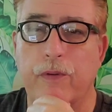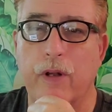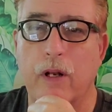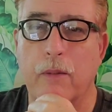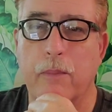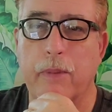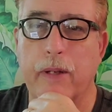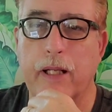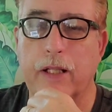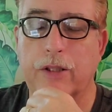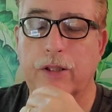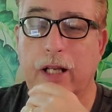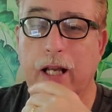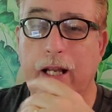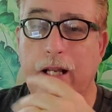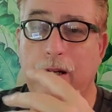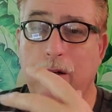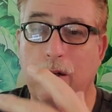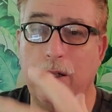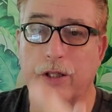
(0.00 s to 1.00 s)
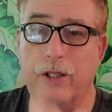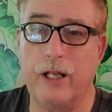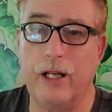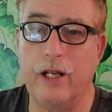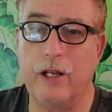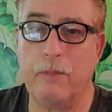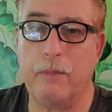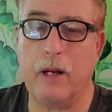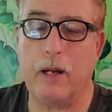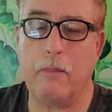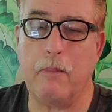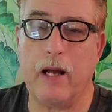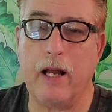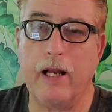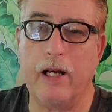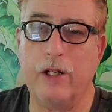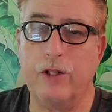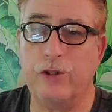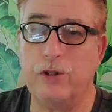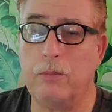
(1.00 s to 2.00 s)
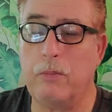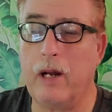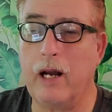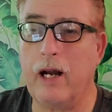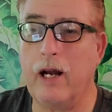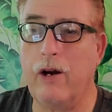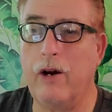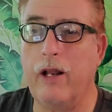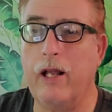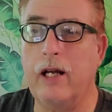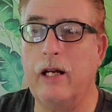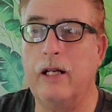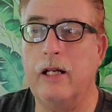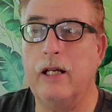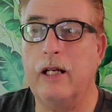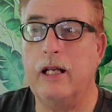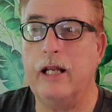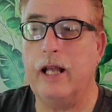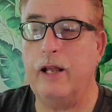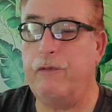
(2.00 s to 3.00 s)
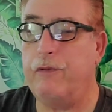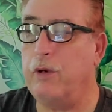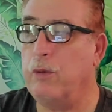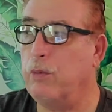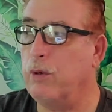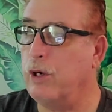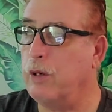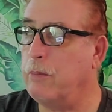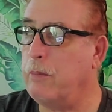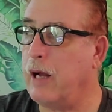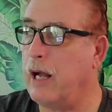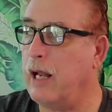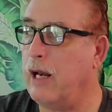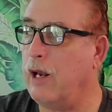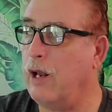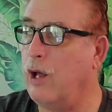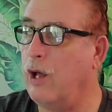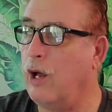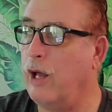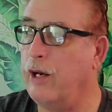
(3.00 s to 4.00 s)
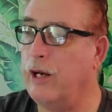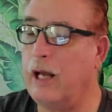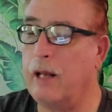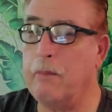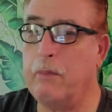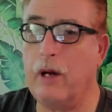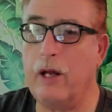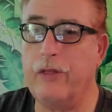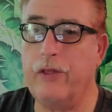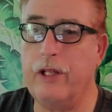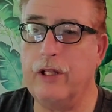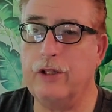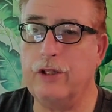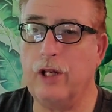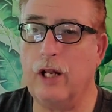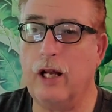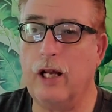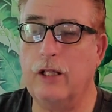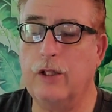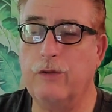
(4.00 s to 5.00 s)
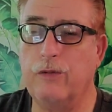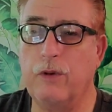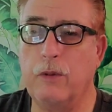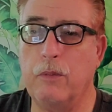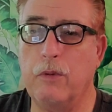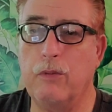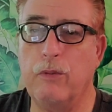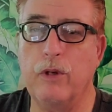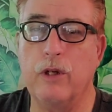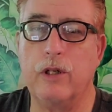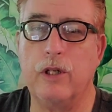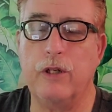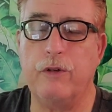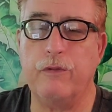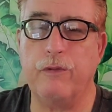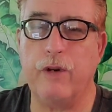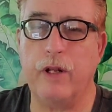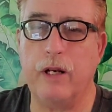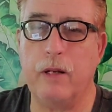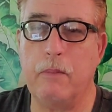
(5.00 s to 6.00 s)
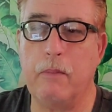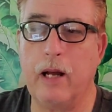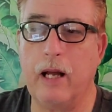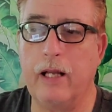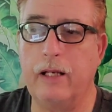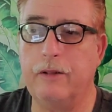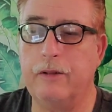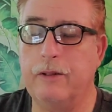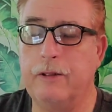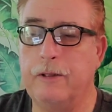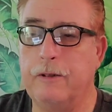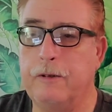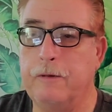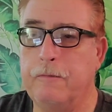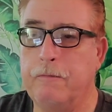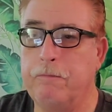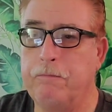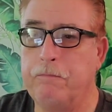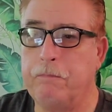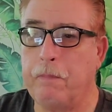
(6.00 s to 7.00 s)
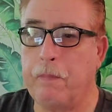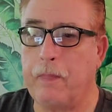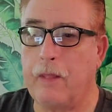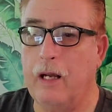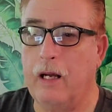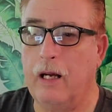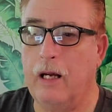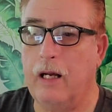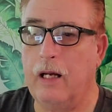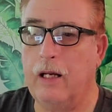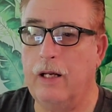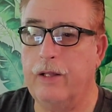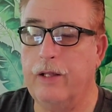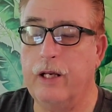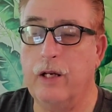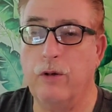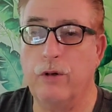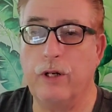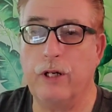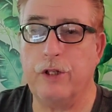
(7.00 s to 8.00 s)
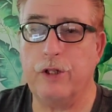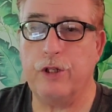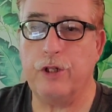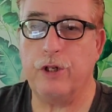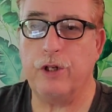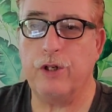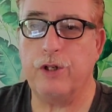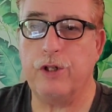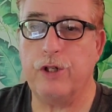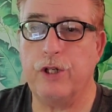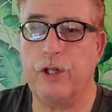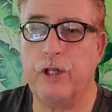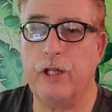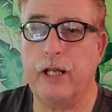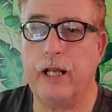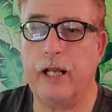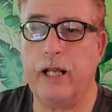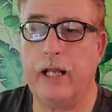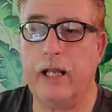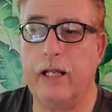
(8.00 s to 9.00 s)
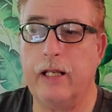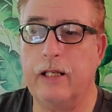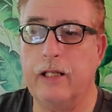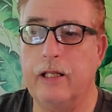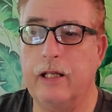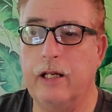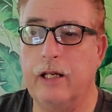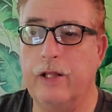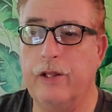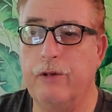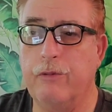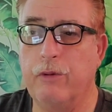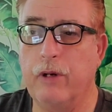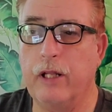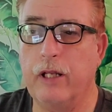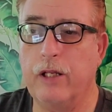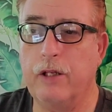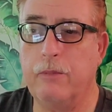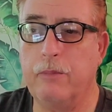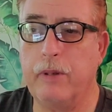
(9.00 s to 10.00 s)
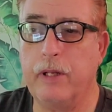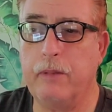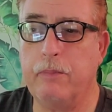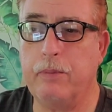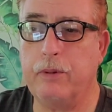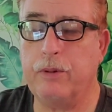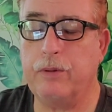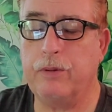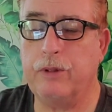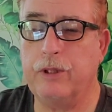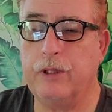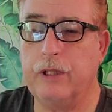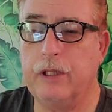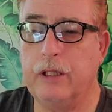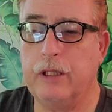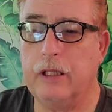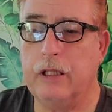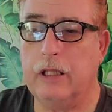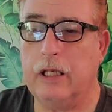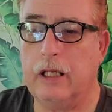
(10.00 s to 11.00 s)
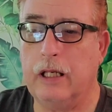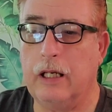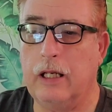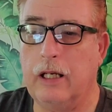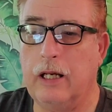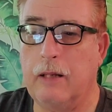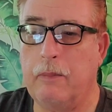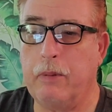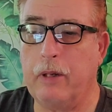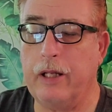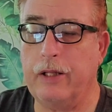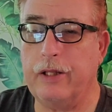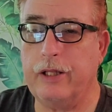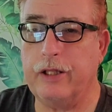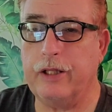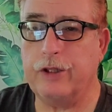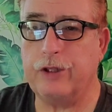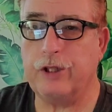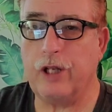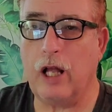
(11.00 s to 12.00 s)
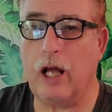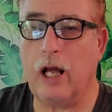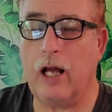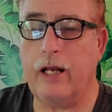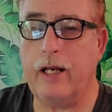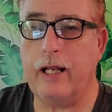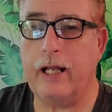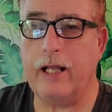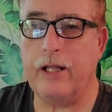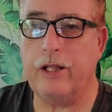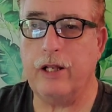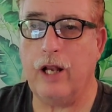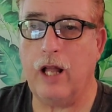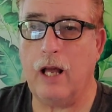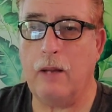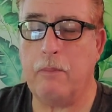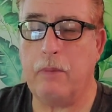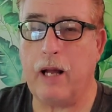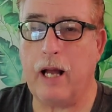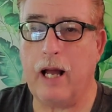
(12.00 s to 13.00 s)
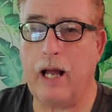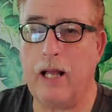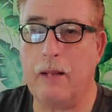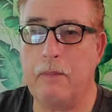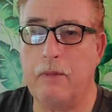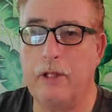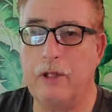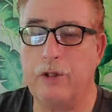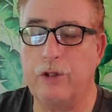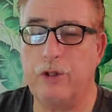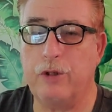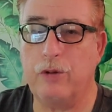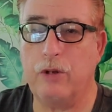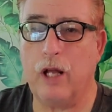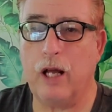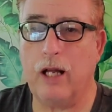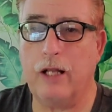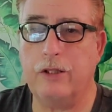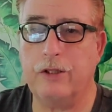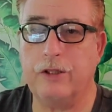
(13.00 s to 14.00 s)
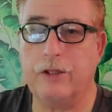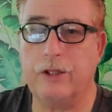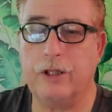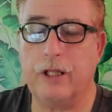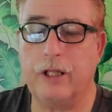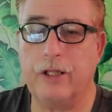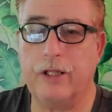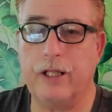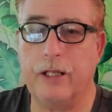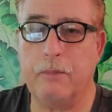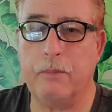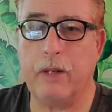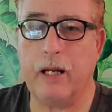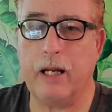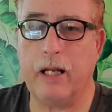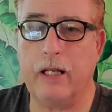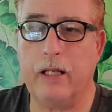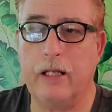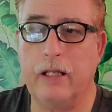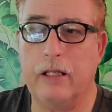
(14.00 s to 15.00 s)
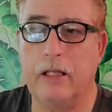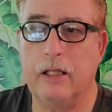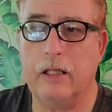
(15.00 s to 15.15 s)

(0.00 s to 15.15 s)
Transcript: to the Philippines, I can only tell you about my area. So my area, if you were to buy a lot, I bought these lots from a real good friend of mine. They go to our church and they're really good people. I bought this lot and the lot behind me. There's two lots, 10 by